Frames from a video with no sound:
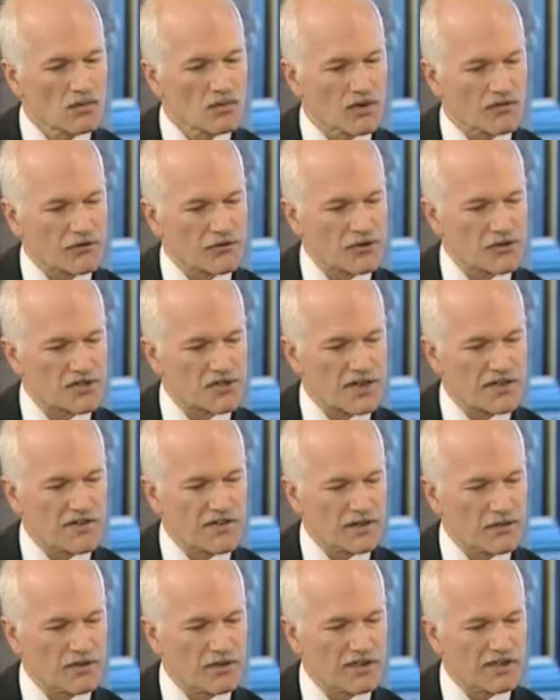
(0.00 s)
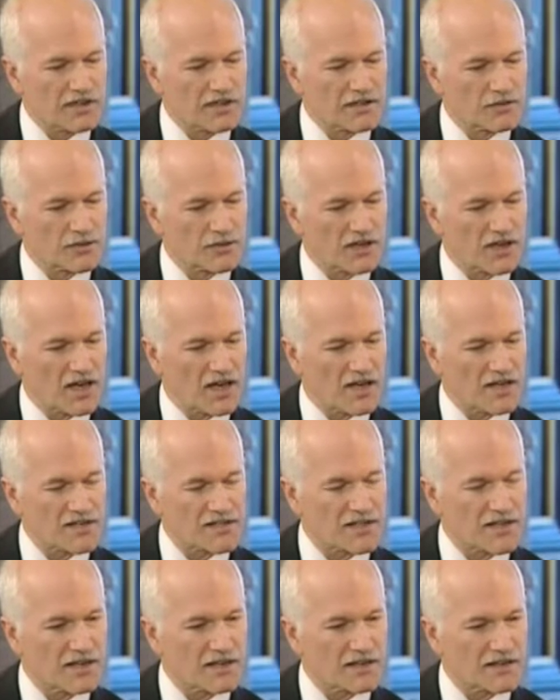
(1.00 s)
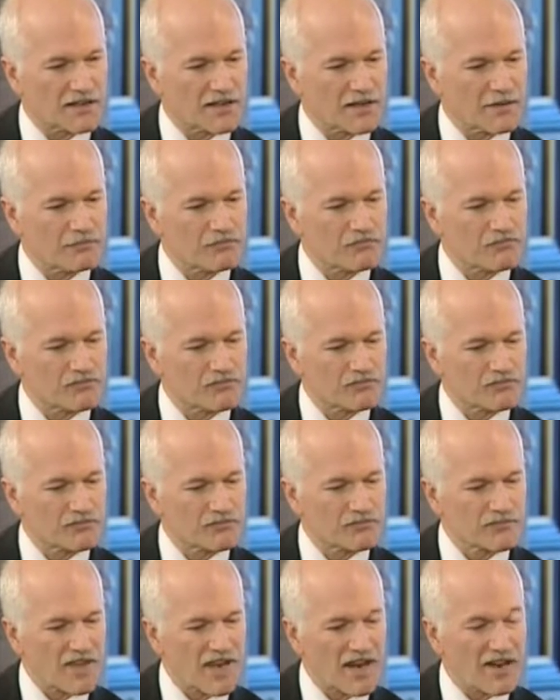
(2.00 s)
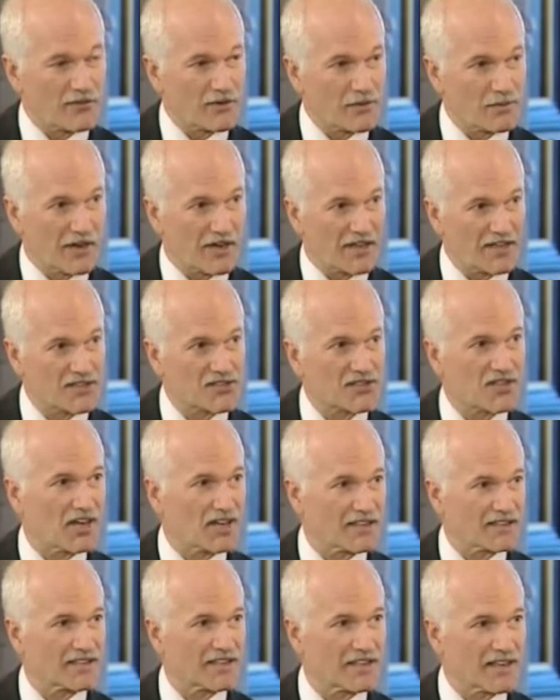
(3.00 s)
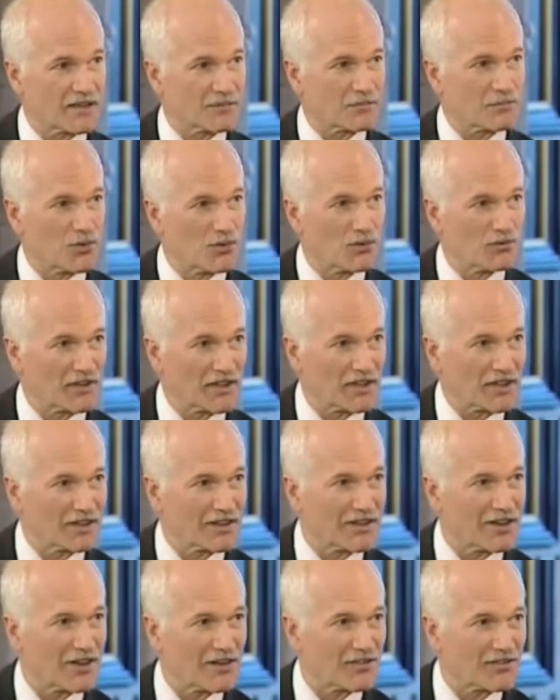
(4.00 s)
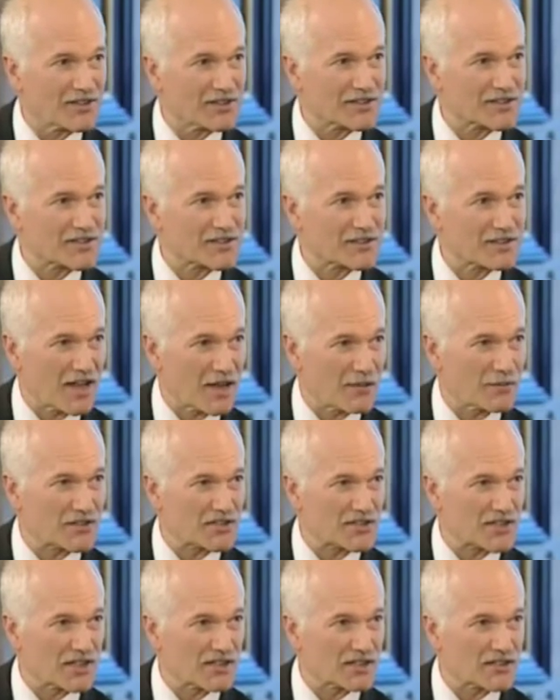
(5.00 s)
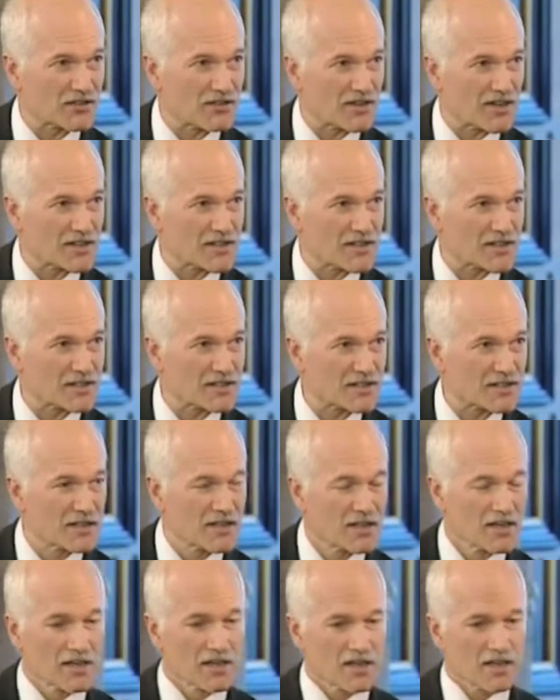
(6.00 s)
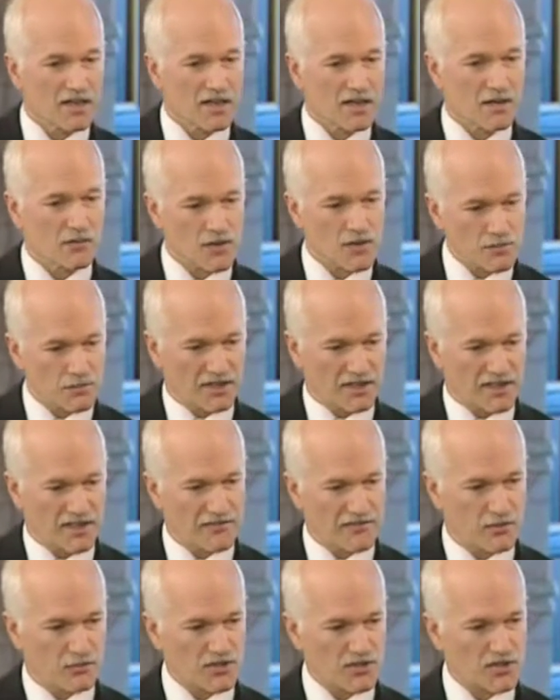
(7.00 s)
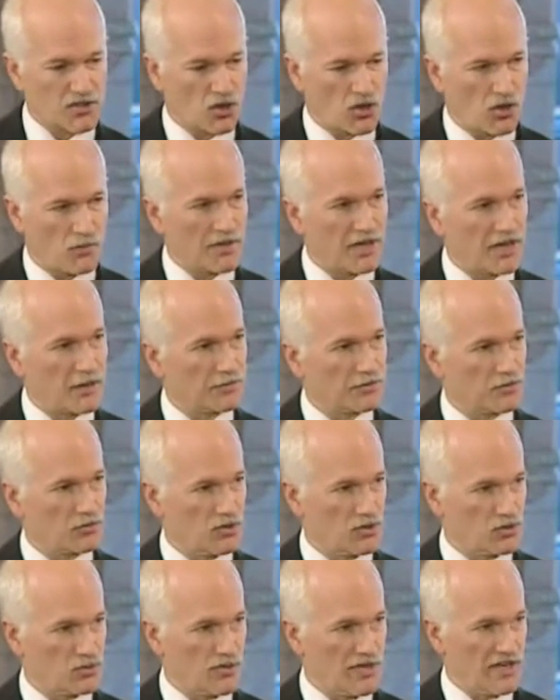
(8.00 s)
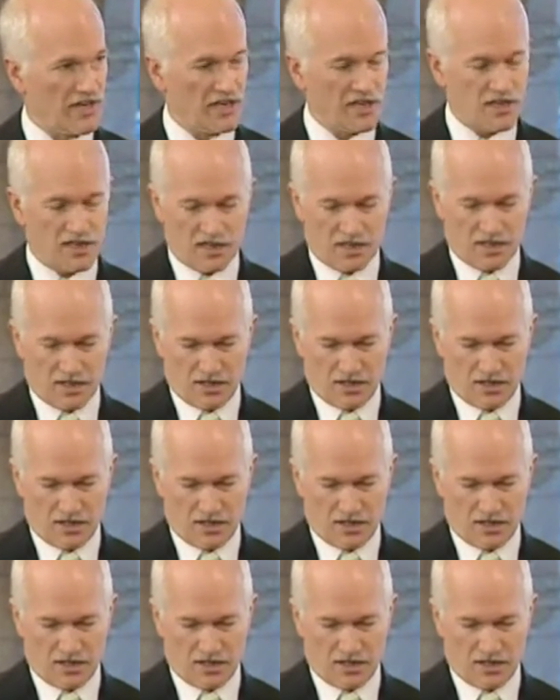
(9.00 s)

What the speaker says: Well, first, I think we need to realize that everybody's got to get moving on this climate change crisis. And we believe that we should all be able to agree,